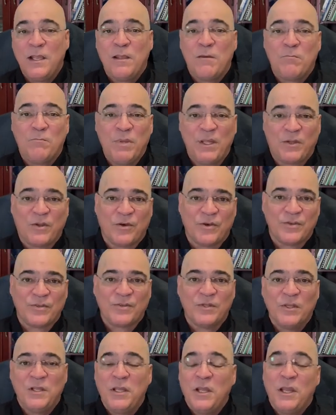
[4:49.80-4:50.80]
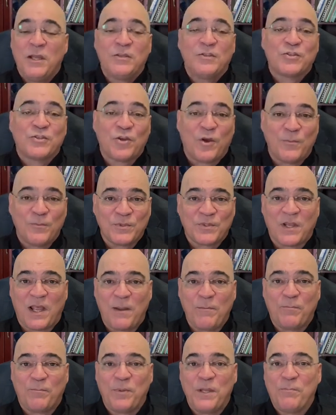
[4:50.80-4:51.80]
Because
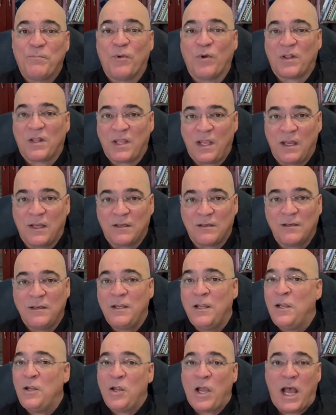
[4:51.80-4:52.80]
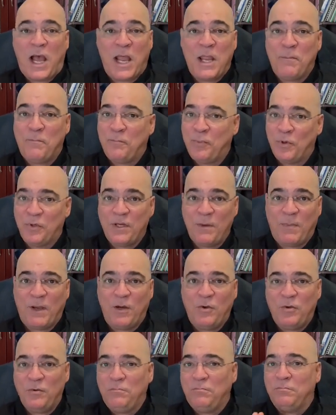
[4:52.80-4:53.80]
sometimes people think, I put the
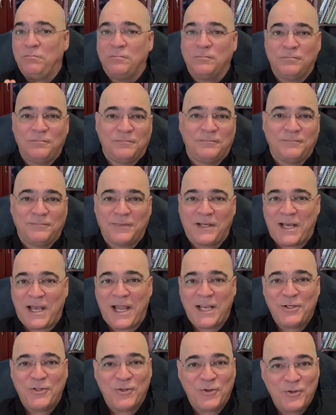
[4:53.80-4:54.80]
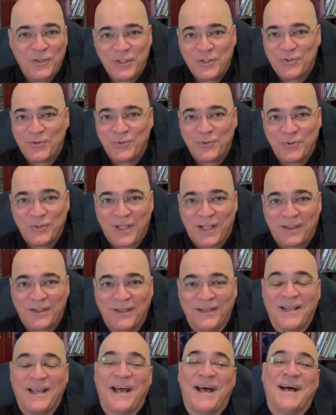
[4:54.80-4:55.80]
balloon, I don't need to do
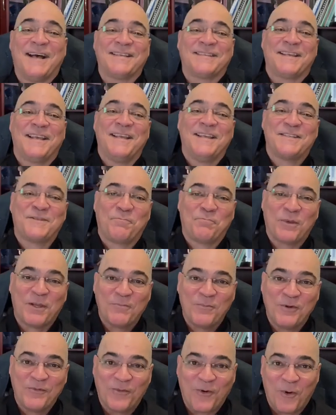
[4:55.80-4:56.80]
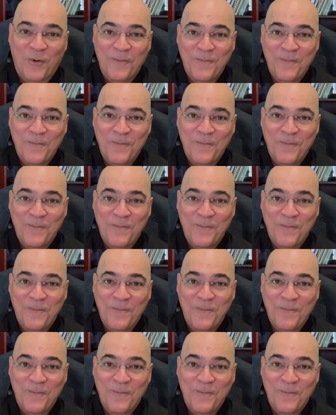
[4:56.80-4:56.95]
nothing. As I spoke before.